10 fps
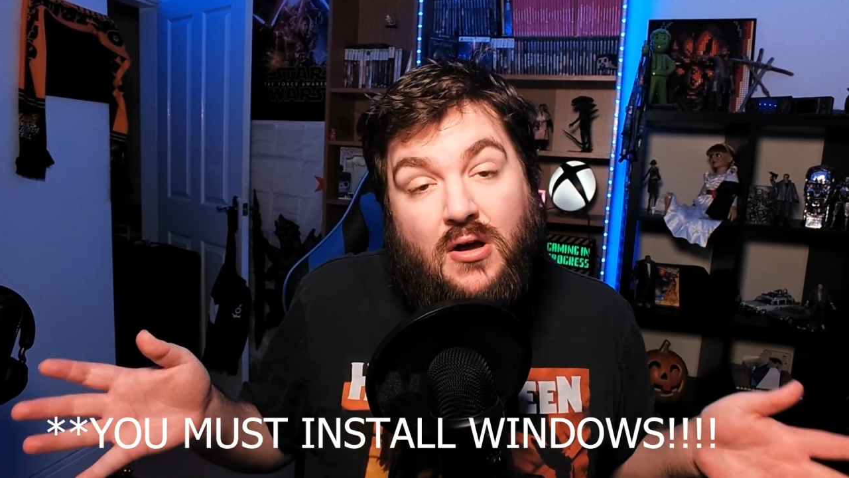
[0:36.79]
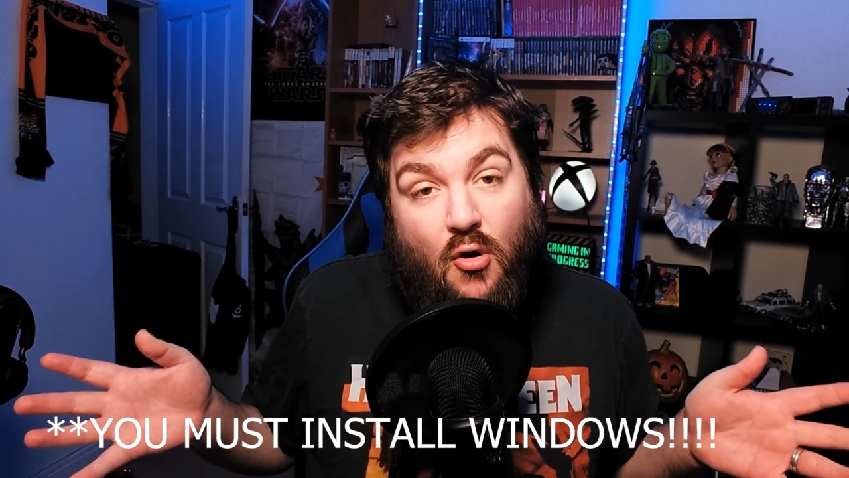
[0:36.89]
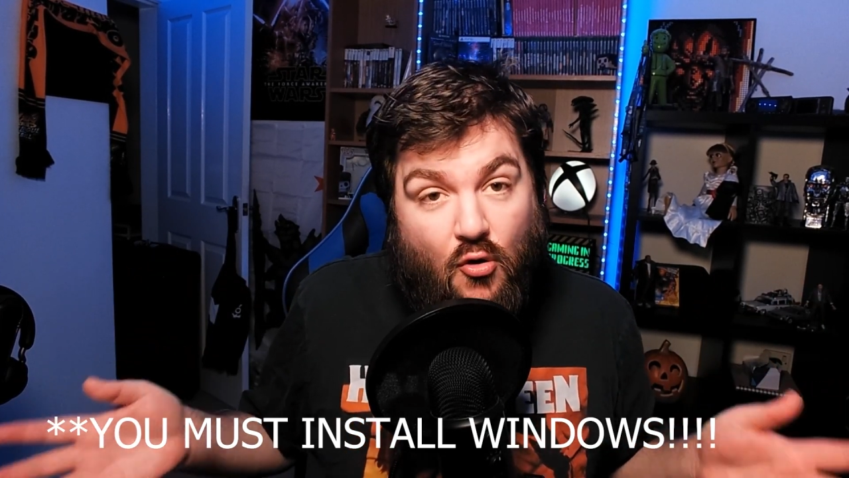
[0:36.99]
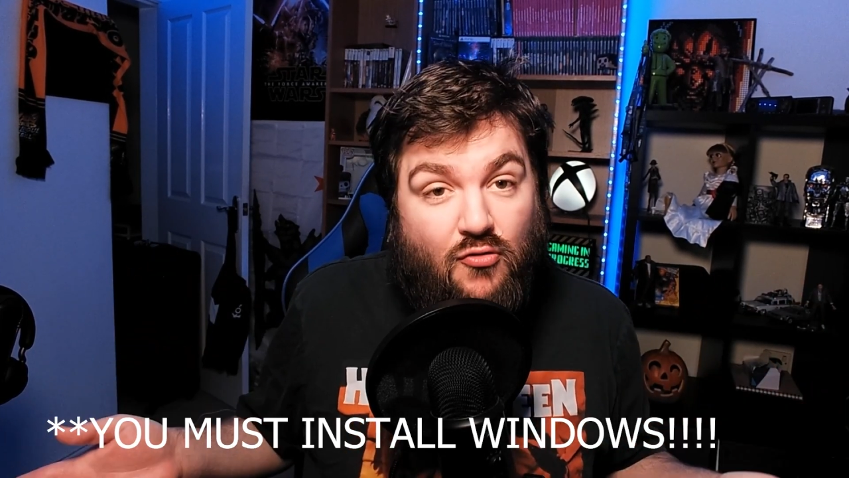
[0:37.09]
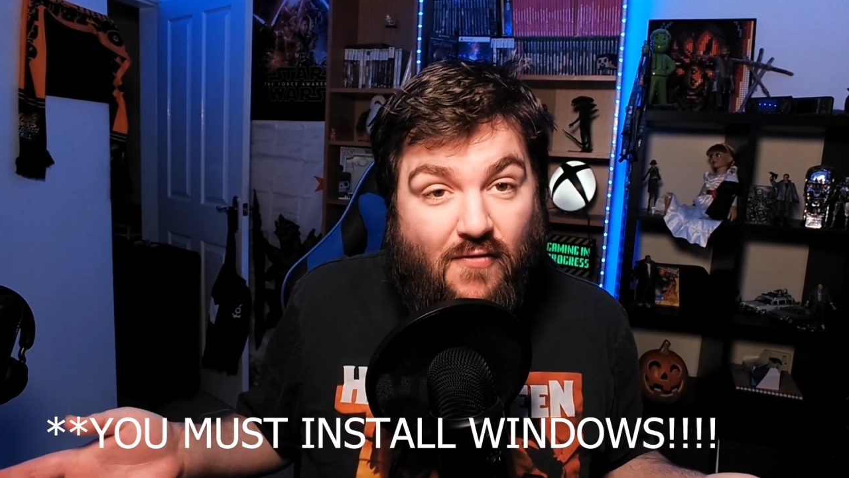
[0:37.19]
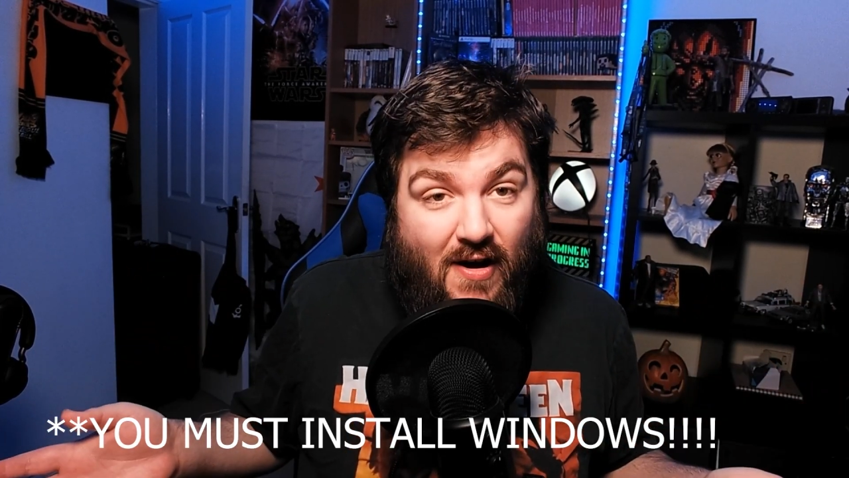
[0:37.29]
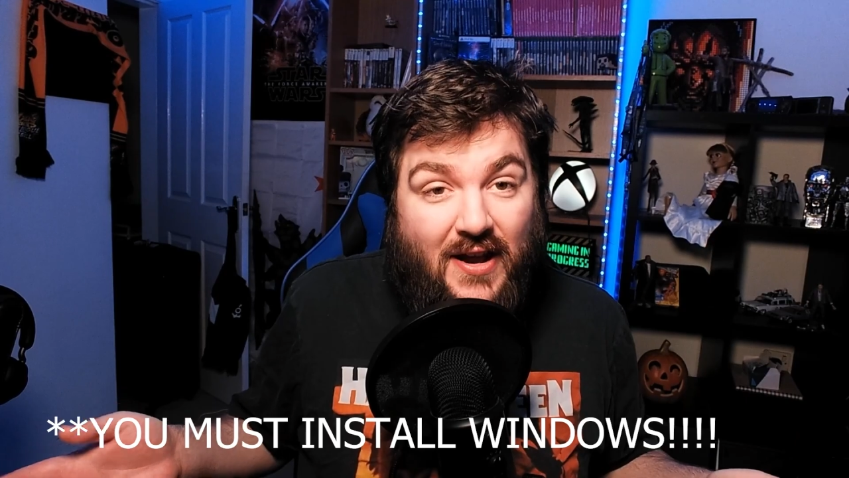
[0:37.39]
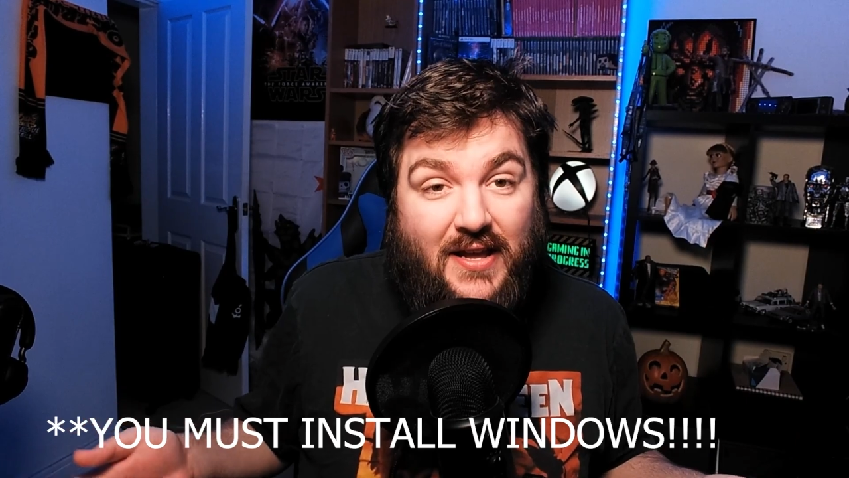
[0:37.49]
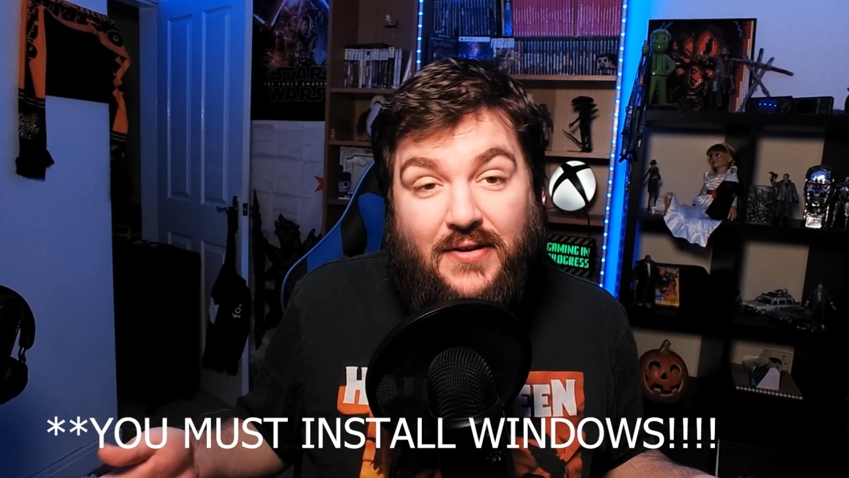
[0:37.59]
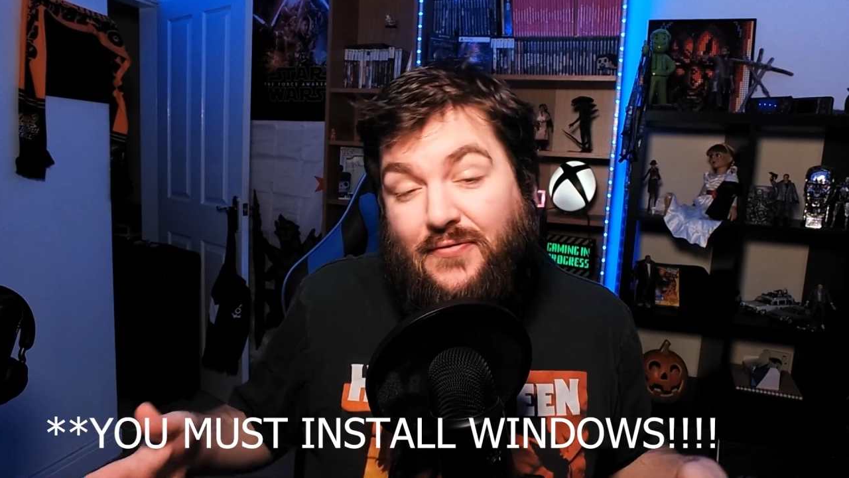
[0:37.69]

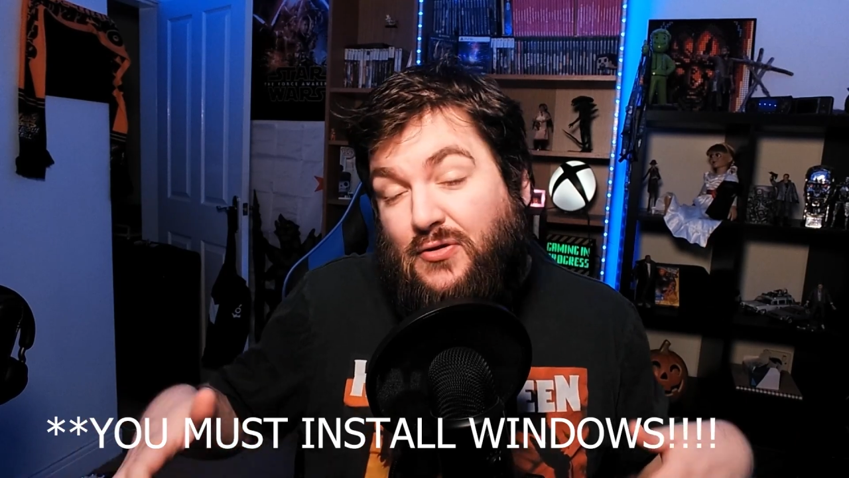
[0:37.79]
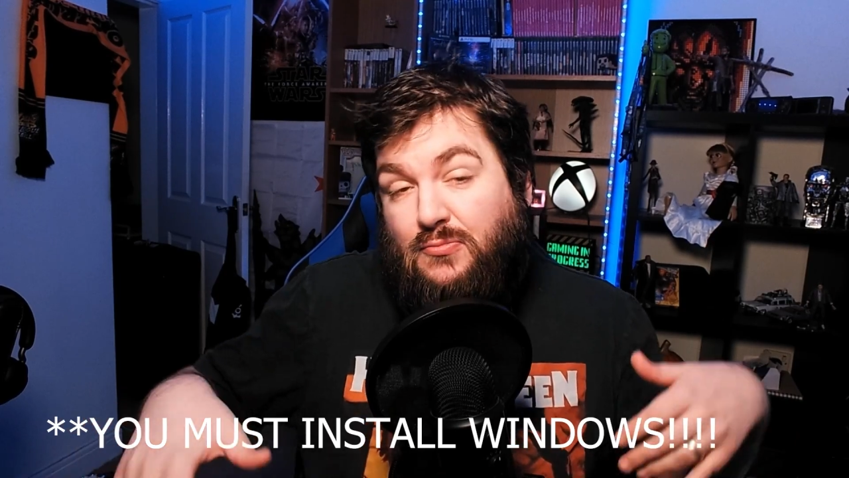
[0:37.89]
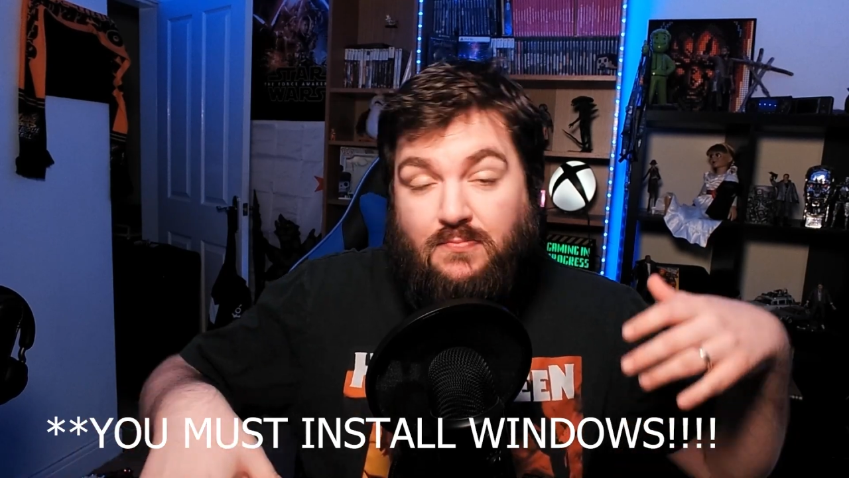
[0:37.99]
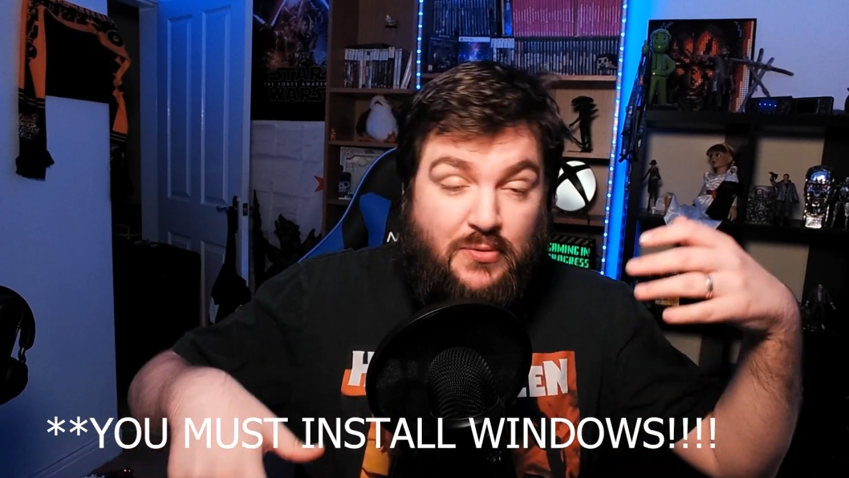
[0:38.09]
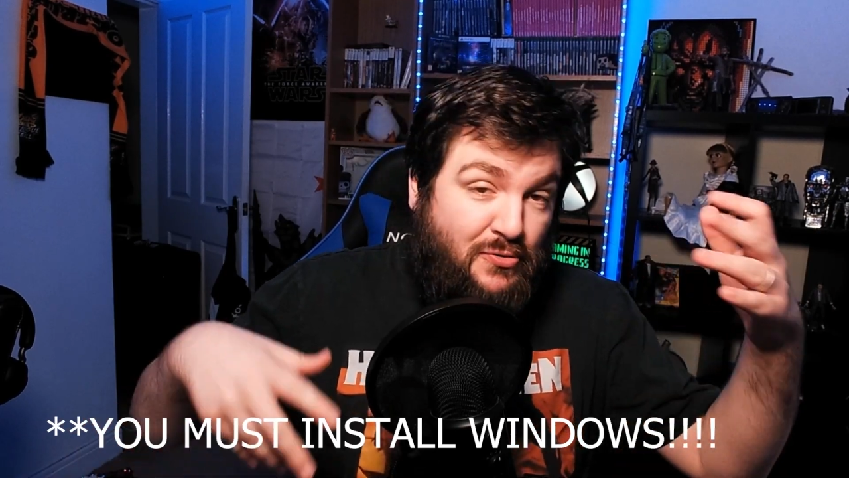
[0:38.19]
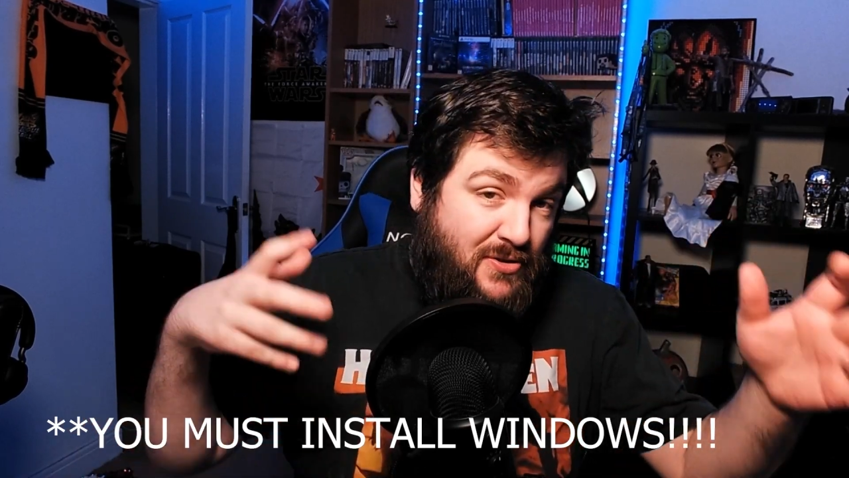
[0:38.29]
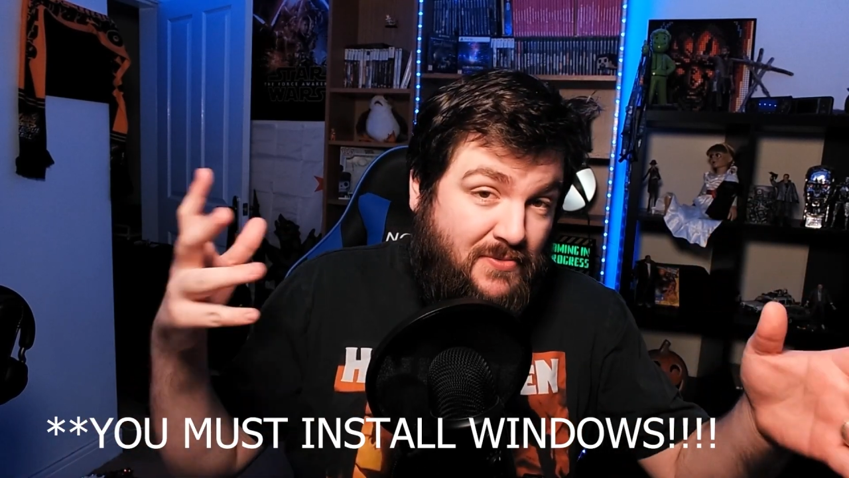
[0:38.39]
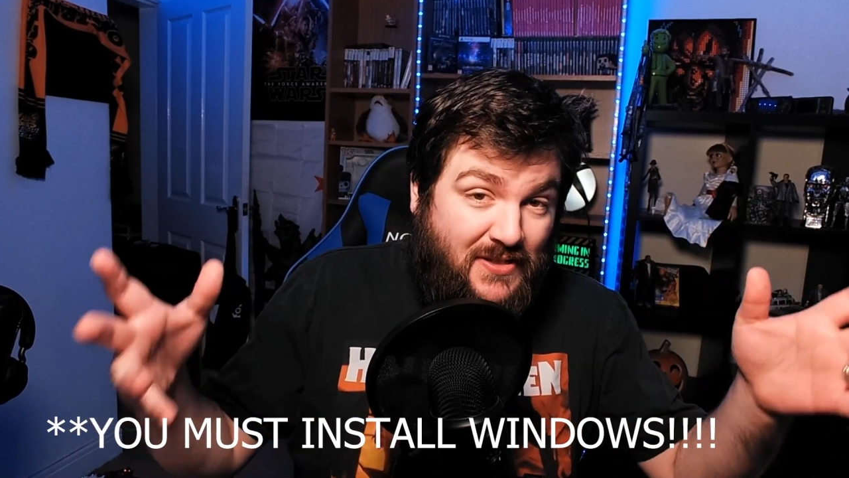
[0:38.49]
alright if you do some